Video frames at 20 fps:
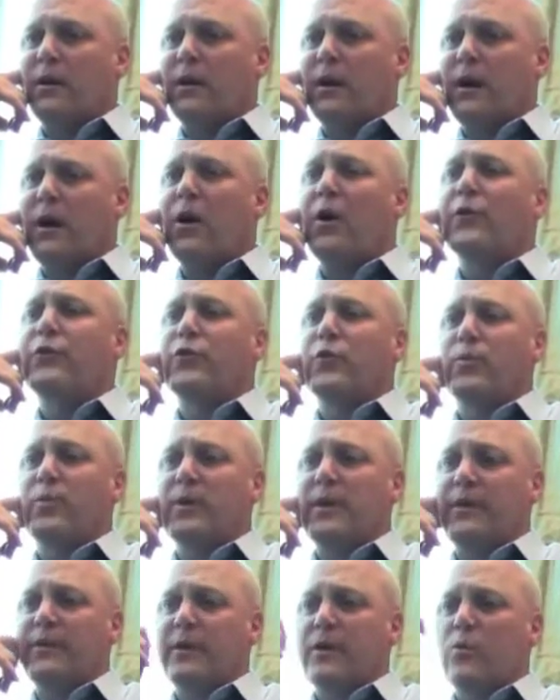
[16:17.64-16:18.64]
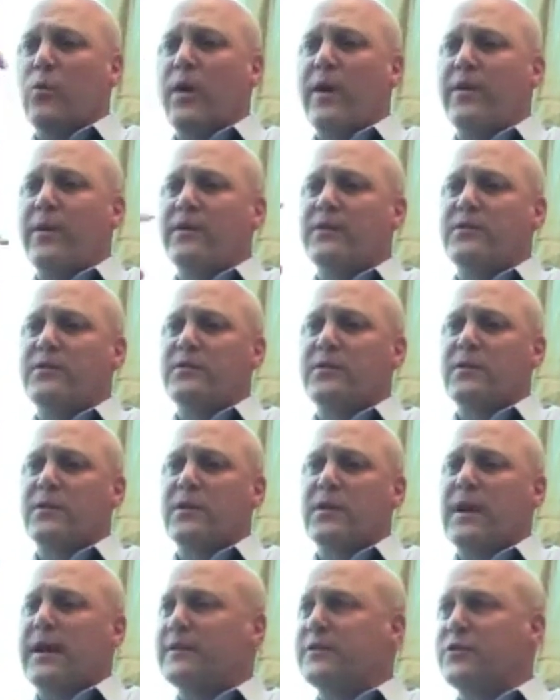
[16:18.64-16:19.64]
I also believe that where there's
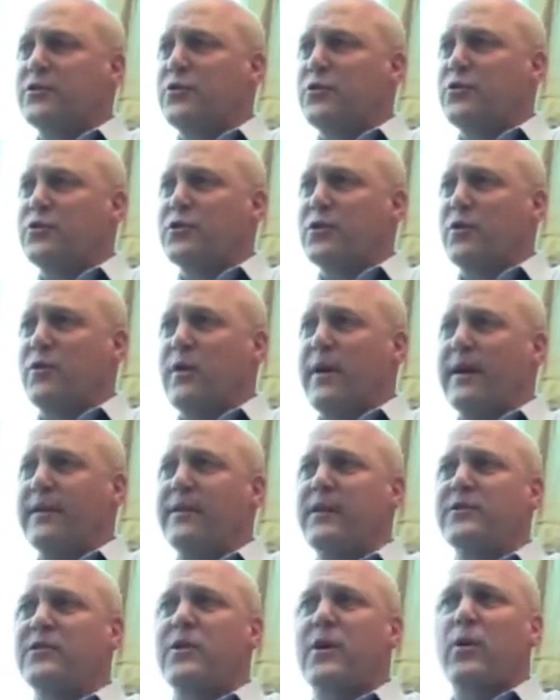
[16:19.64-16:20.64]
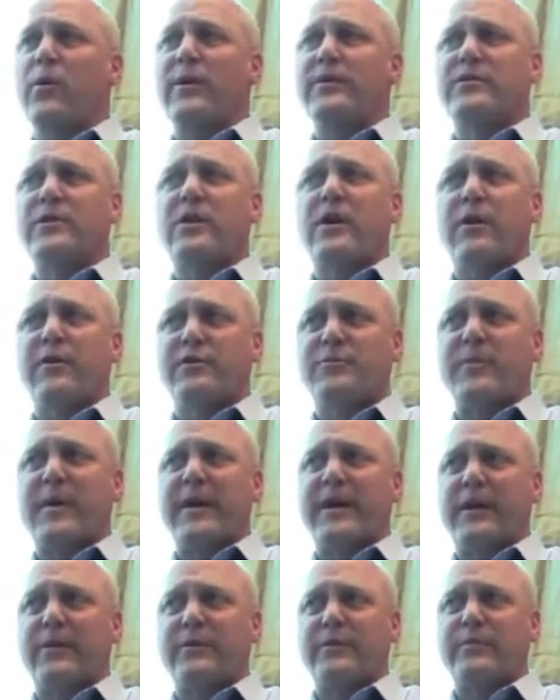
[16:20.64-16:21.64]
a constitutional right, there's always a
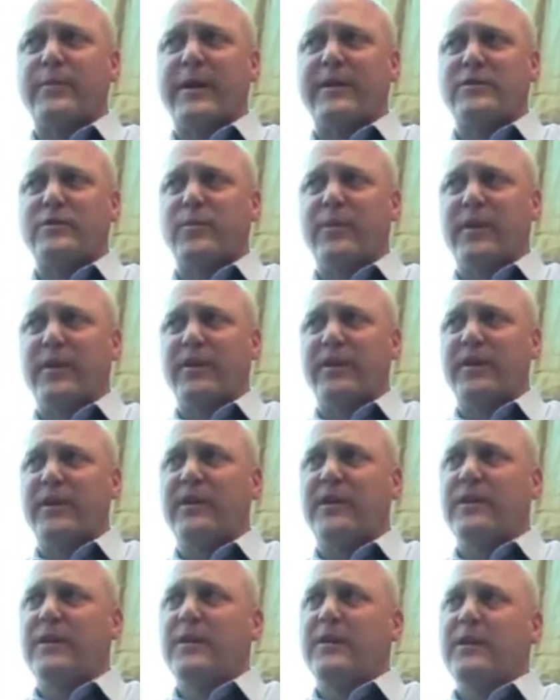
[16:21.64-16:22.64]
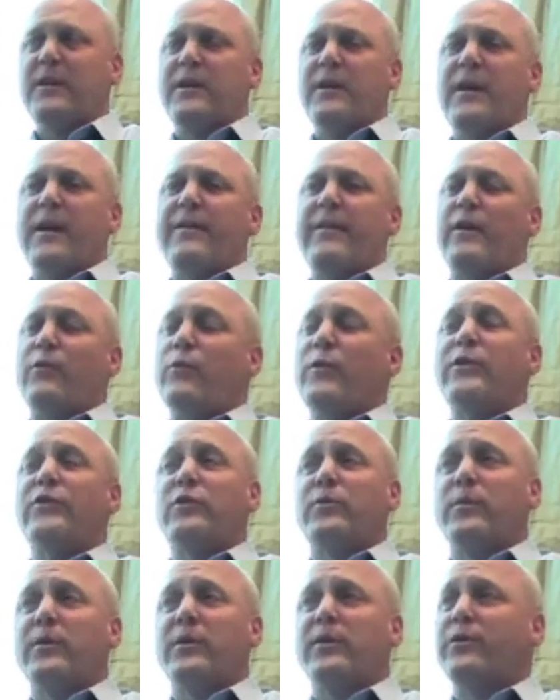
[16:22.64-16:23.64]
corresponding responsibility, and that
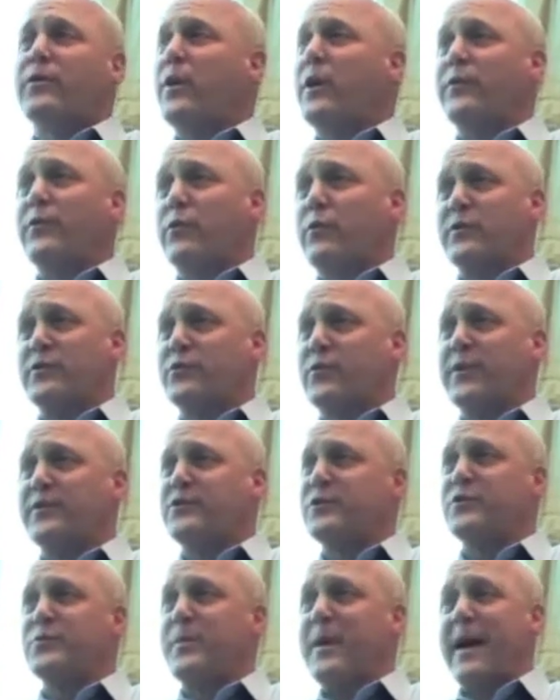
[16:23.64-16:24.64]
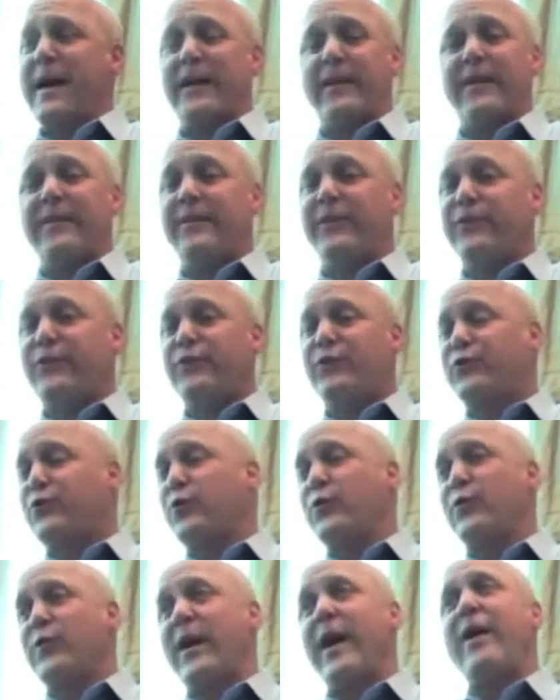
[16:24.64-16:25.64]
reasonable and thoughtful restrictions matter. And this is
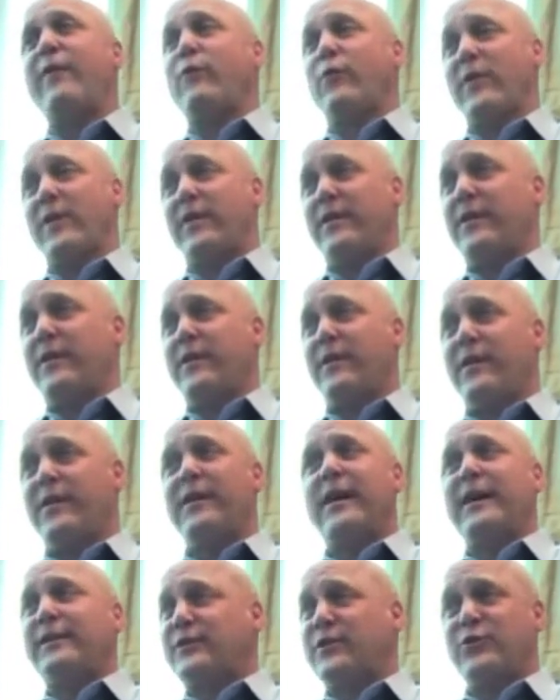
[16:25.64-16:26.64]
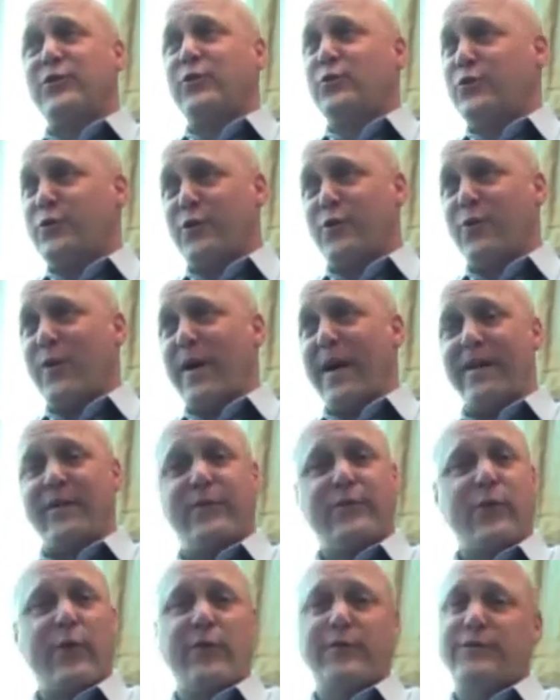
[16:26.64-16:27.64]
true for every constitutional right:
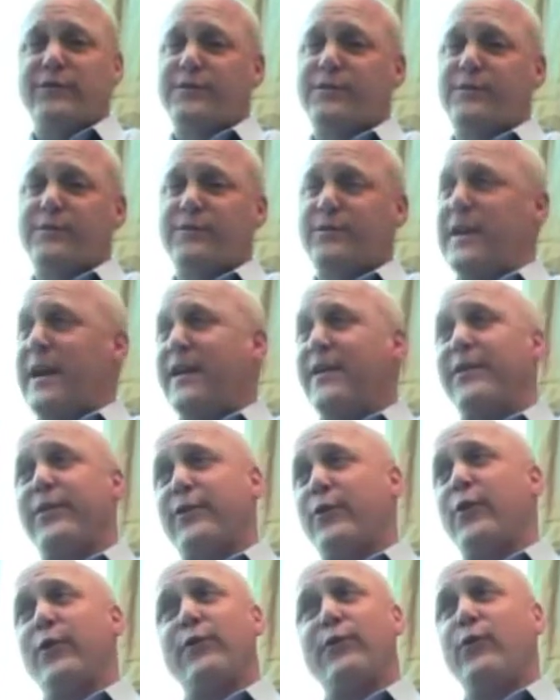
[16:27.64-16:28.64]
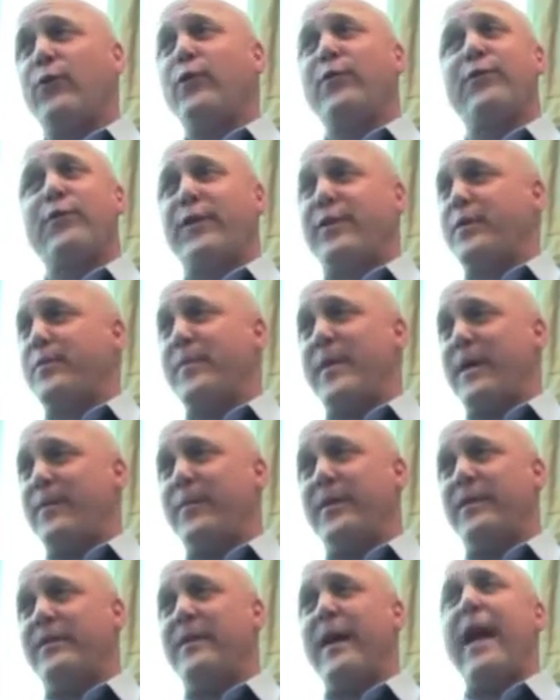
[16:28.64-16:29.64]
First, Second, Third, Fourth, Fifth
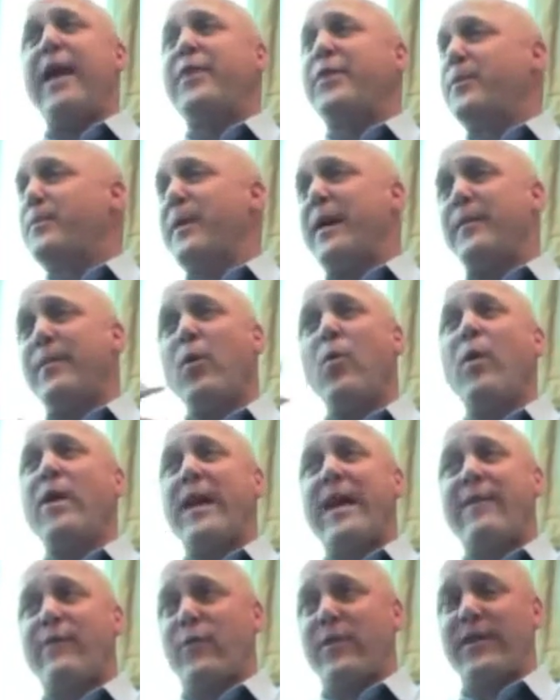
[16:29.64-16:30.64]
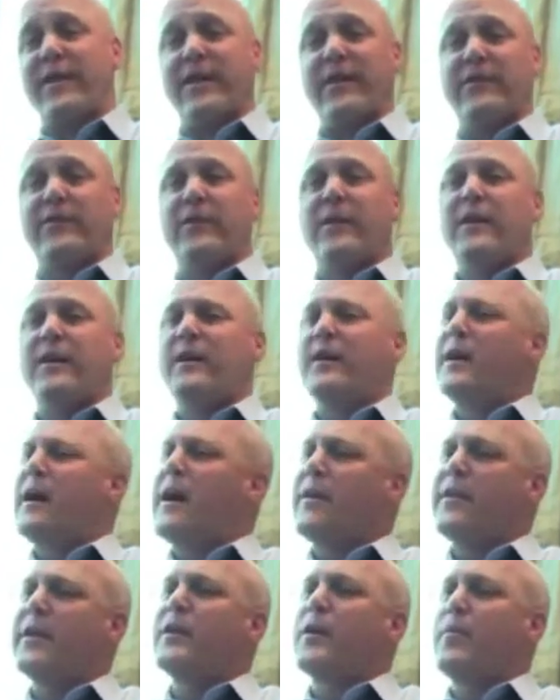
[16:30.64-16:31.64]
Amendment, Eighth Amendment, whatever it is.
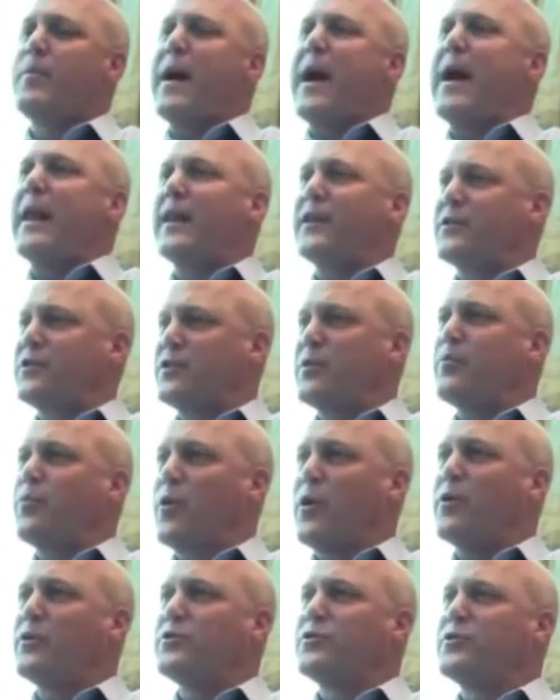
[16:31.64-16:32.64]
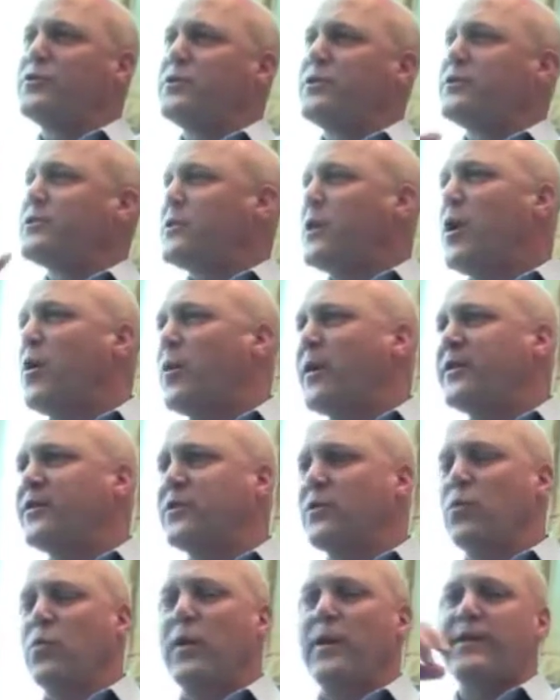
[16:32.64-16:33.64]
I think a balanced approach is always
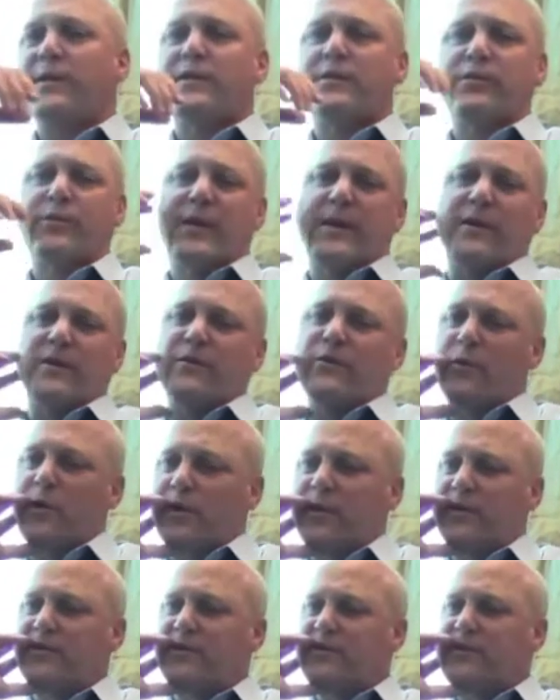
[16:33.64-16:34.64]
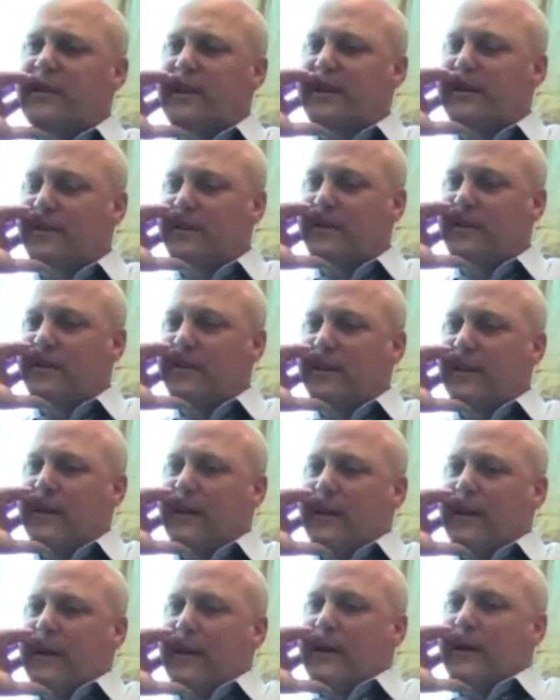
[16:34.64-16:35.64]
the one that the Founding Fathers intended.
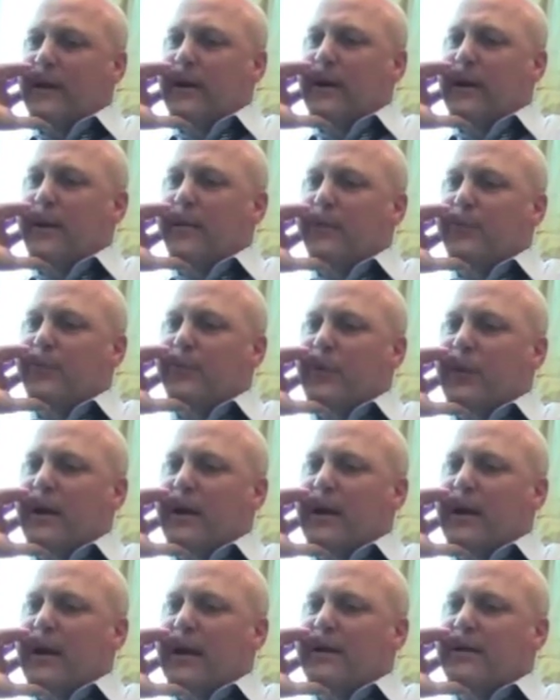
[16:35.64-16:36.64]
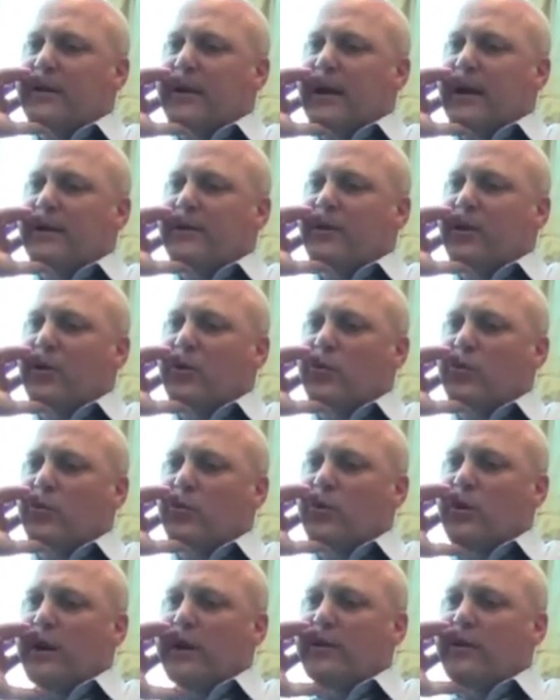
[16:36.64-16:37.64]
I don't
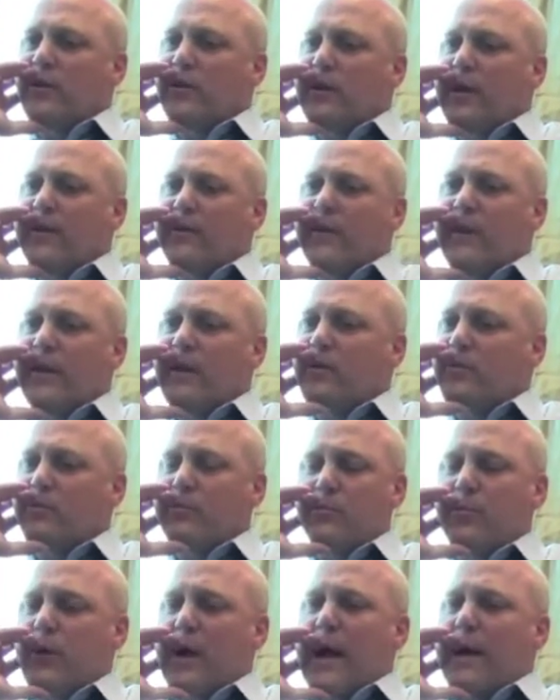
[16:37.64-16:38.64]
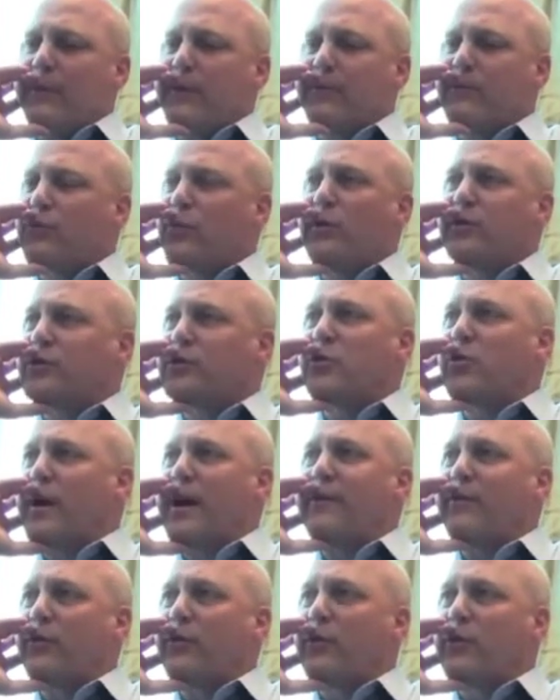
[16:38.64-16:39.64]
have any problems
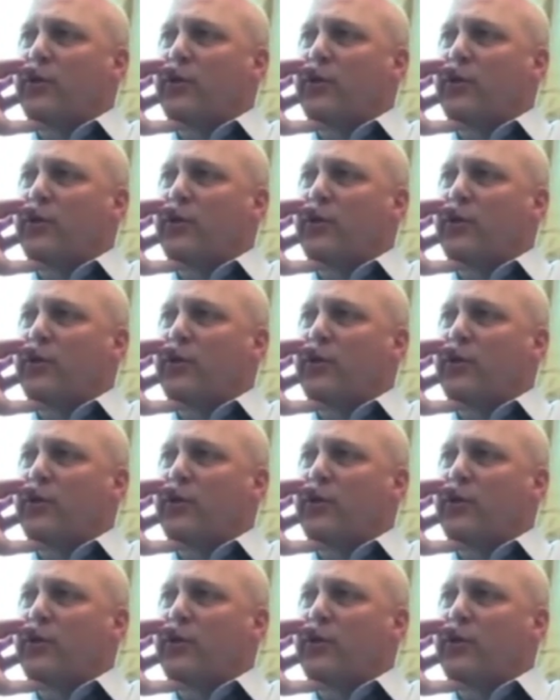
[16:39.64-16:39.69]
whatsoever